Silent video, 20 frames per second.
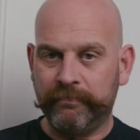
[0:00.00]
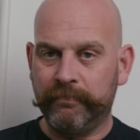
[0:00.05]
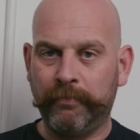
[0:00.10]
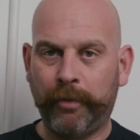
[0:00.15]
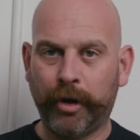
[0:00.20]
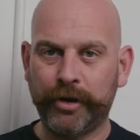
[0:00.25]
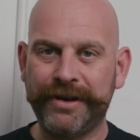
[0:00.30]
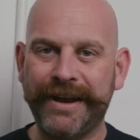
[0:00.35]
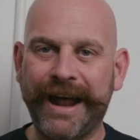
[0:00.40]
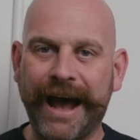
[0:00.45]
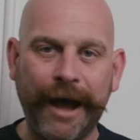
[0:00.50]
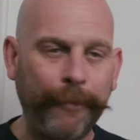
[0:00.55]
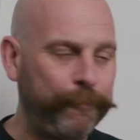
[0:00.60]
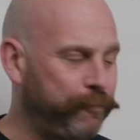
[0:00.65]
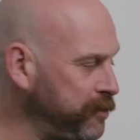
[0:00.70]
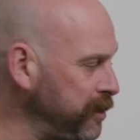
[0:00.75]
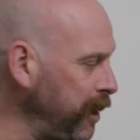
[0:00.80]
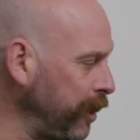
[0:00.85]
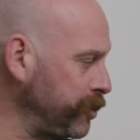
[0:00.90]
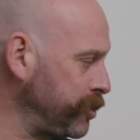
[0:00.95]
modern
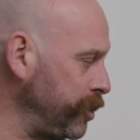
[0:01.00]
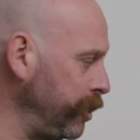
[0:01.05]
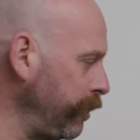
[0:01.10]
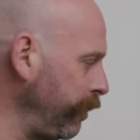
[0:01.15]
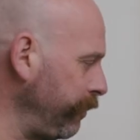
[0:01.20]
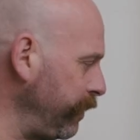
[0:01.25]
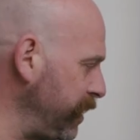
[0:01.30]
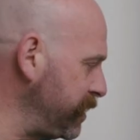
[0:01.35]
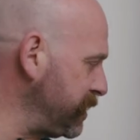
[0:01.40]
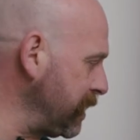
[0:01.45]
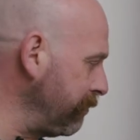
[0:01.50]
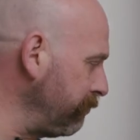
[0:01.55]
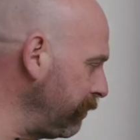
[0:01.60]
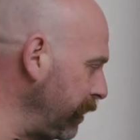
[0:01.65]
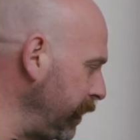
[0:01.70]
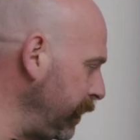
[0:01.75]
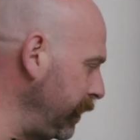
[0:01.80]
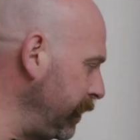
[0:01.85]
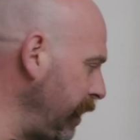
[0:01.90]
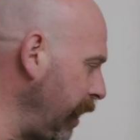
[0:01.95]
apps that turn on their
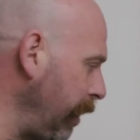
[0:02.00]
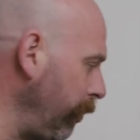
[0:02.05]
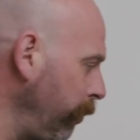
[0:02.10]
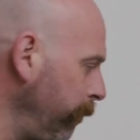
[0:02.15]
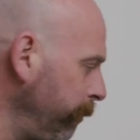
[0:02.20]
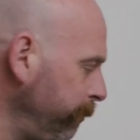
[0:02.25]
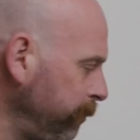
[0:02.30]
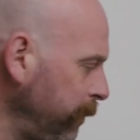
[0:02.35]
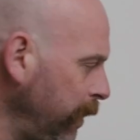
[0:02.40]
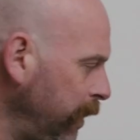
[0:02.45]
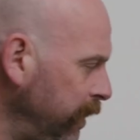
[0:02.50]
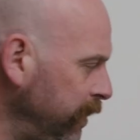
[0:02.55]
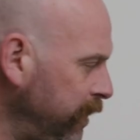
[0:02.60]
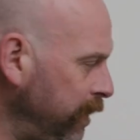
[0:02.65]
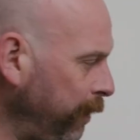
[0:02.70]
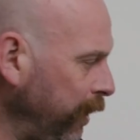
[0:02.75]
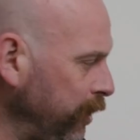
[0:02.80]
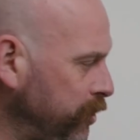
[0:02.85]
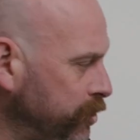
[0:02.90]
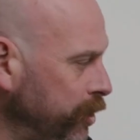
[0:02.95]
central heating now,
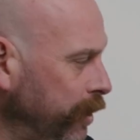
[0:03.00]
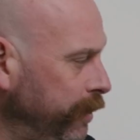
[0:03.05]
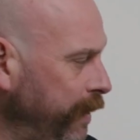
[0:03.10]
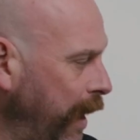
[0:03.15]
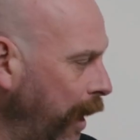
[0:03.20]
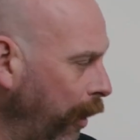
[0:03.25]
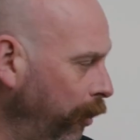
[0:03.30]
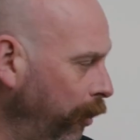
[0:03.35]
they might turn that